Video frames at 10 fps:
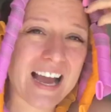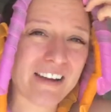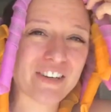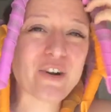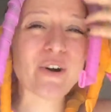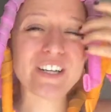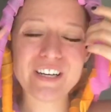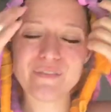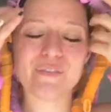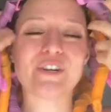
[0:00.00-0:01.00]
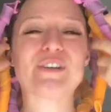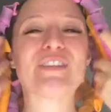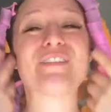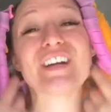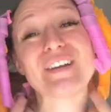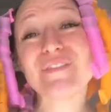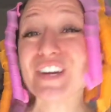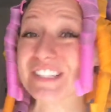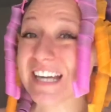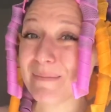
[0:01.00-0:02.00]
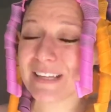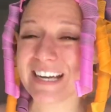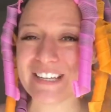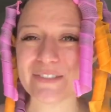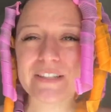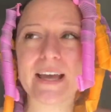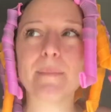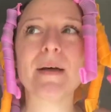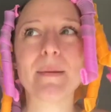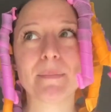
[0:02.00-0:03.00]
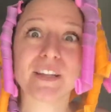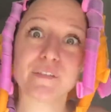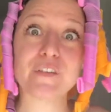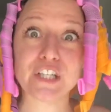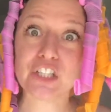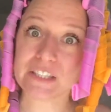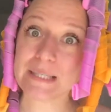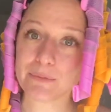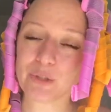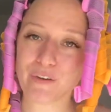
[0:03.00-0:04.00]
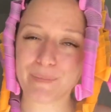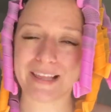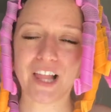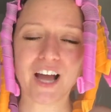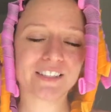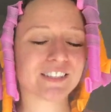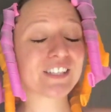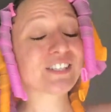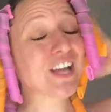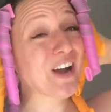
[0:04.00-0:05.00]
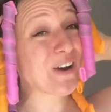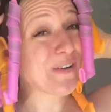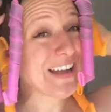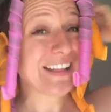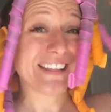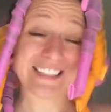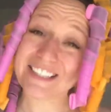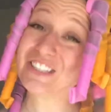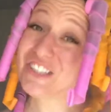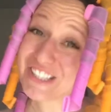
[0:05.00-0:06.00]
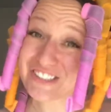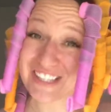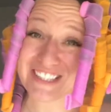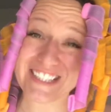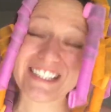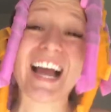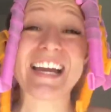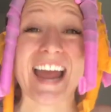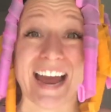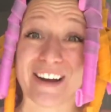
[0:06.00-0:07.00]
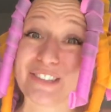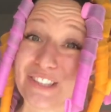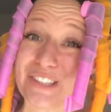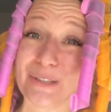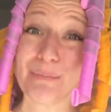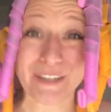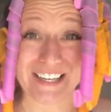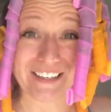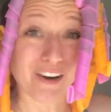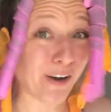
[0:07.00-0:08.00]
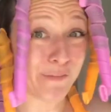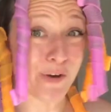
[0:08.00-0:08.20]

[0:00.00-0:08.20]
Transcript: I recorded it for you the very first time that I used them, but the footage seems to have been lost. So this is your instructions on how to put in curl